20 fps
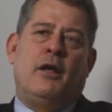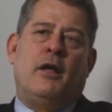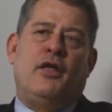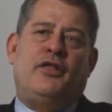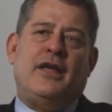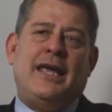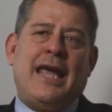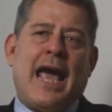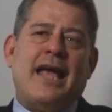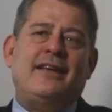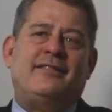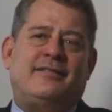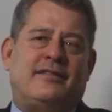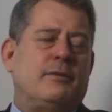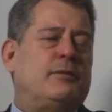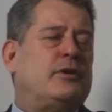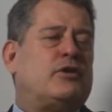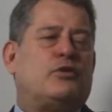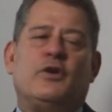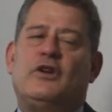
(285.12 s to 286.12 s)
The
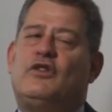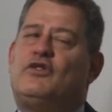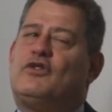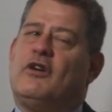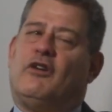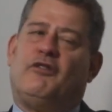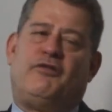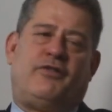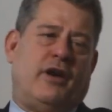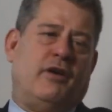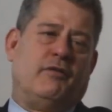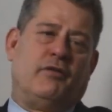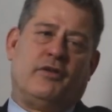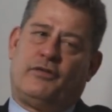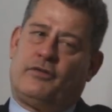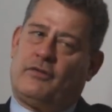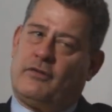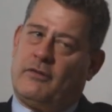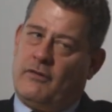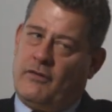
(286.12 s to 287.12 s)
asymmetry still
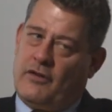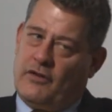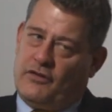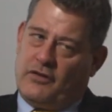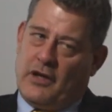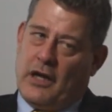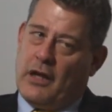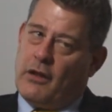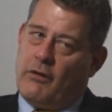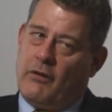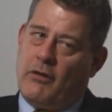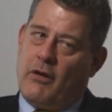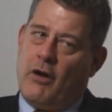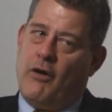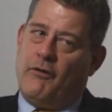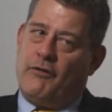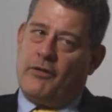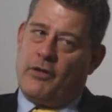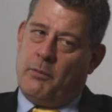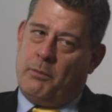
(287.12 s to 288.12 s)
favors the seller
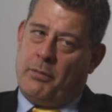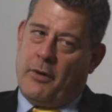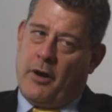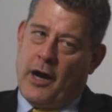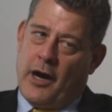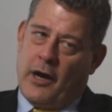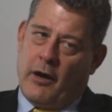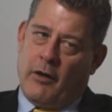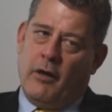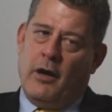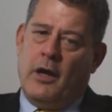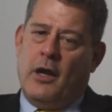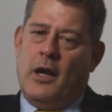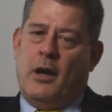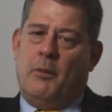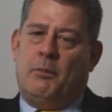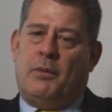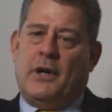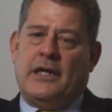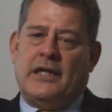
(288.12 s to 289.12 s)
over the buyer.
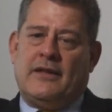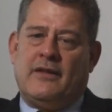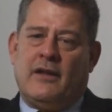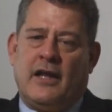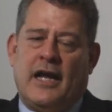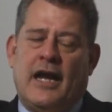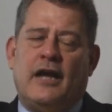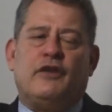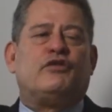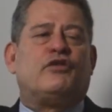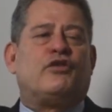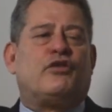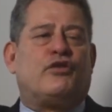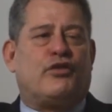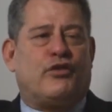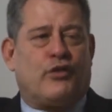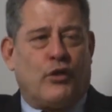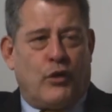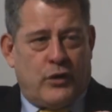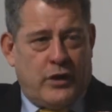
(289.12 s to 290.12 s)
But in the last
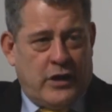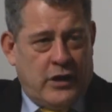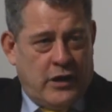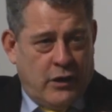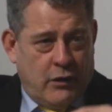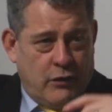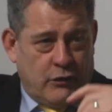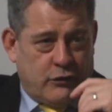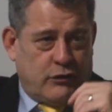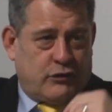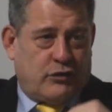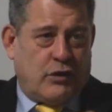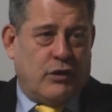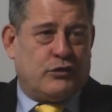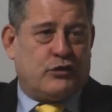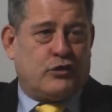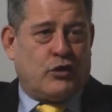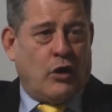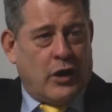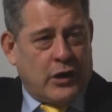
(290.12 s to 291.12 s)
30 years or so,
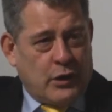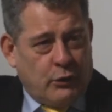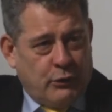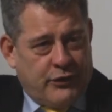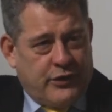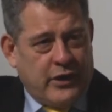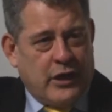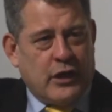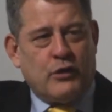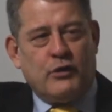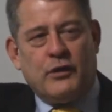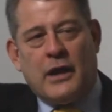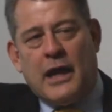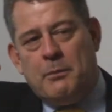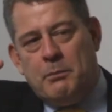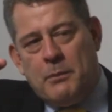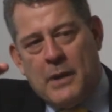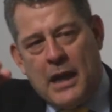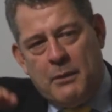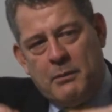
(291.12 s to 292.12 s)
starting with the
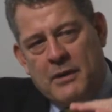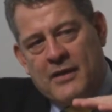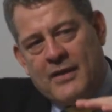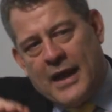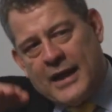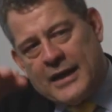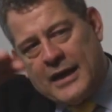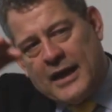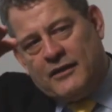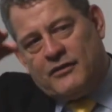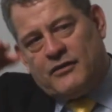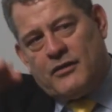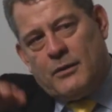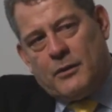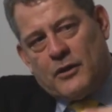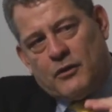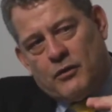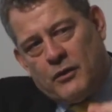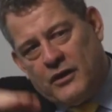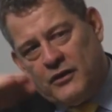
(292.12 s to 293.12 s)
internet, maybe that
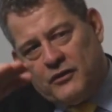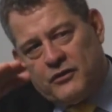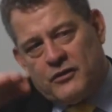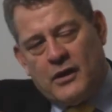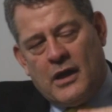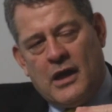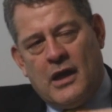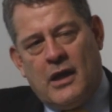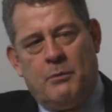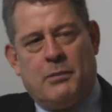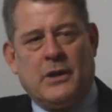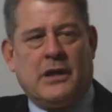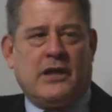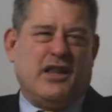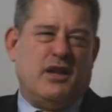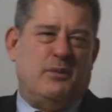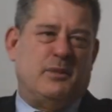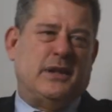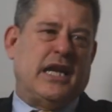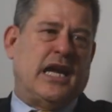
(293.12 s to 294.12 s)
asymmetry has been
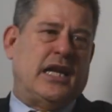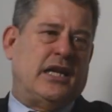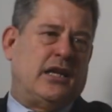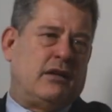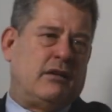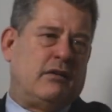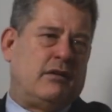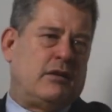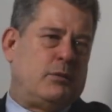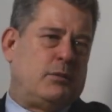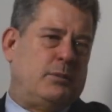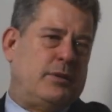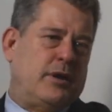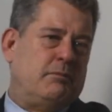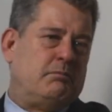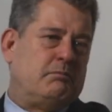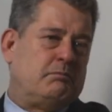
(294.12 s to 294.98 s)
eliminated a little bit.